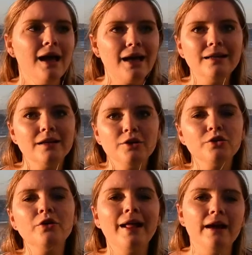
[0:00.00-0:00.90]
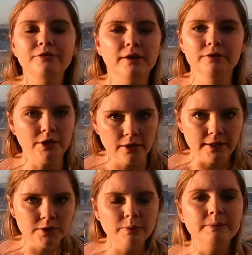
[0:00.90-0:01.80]
And you don't have to have a dog
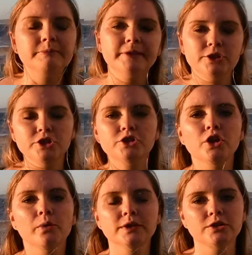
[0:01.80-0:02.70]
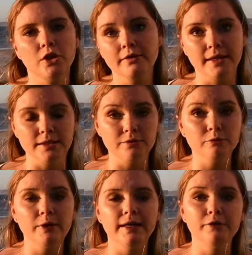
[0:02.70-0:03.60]
that swims, but you just don't want a dog that is
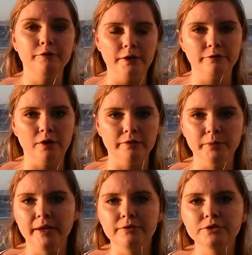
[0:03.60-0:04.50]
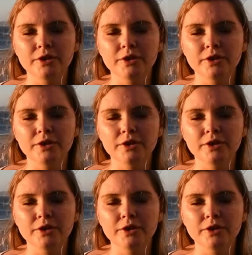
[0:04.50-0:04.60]
really fearful of the waves.